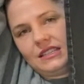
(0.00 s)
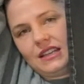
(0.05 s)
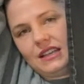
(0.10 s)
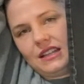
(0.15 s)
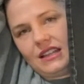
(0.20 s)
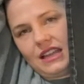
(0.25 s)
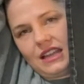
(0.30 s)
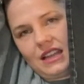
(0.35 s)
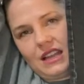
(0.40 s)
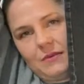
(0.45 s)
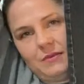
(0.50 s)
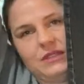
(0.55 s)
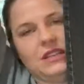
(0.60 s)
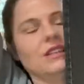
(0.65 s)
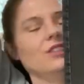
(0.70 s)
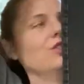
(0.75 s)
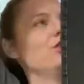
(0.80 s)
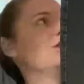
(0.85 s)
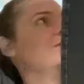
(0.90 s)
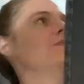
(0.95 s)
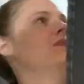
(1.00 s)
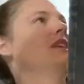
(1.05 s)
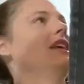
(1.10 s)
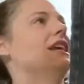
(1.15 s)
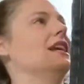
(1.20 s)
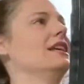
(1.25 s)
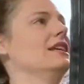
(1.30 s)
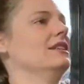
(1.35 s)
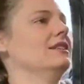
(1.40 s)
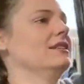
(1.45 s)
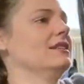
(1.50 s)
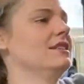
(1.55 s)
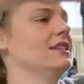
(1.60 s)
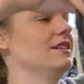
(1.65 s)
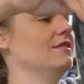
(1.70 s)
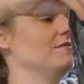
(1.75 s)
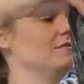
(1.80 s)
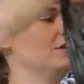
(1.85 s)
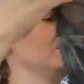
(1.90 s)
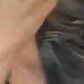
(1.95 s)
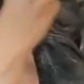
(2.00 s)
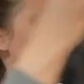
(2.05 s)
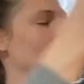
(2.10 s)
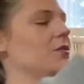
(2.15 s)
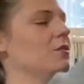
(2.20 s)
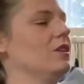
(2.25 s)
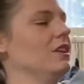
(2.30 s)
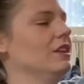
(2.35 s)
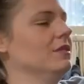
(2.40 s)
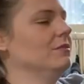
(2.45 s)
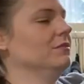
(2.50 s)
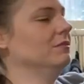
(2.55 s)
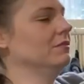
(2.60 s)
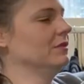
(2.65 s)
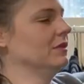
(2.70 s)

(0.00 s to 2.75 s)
to like Uptown Cheapskate, see if maybe they want them.